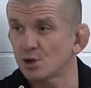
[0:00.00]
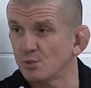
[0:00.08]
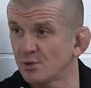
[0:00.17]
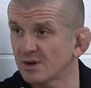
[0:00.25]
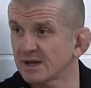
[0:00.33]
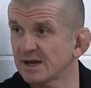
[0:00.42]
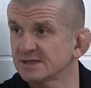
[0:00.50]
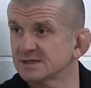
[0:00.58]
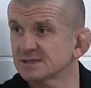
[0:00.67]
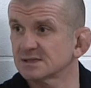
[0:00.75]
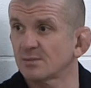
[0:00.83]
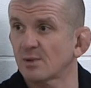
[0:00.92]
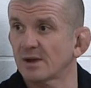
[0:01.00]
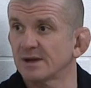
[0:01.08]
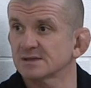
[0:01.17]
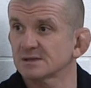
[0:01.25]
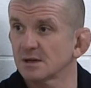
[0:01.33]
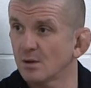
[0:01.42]
Communicate it to the
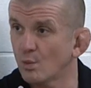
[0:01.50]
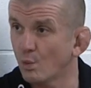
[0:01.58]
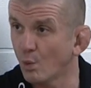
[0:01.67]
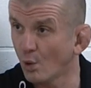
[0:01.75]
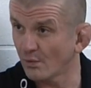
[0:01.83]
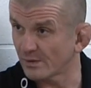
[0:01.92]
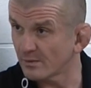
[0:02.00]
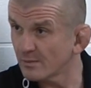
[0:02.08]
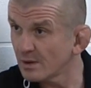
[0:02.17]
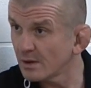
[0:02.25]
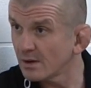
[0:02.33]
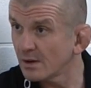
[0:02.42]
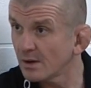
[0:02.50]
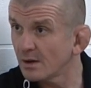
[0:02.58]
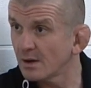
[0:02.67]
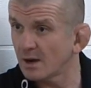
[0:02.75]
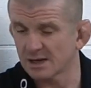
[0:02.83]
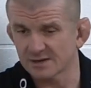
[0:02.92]
players, warn
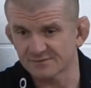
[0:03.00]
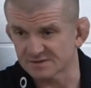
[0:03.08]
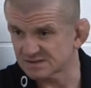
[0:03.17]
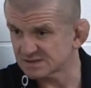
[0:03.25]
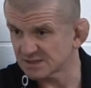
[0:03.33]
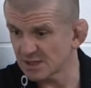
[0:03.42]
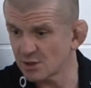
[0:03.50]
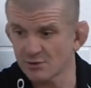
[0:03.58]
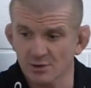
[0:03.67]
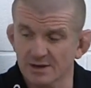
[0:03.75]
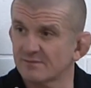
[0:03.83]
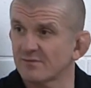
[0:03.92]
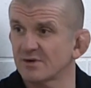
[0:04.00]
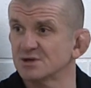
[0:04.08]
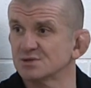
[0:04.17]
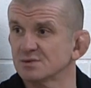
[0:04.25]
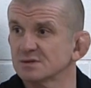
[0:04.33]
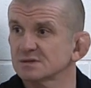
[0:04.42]
them, and if there's serial
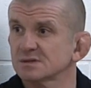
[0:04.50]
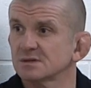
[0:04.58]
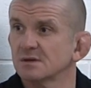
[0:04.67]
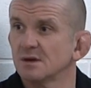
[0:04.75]
infringements,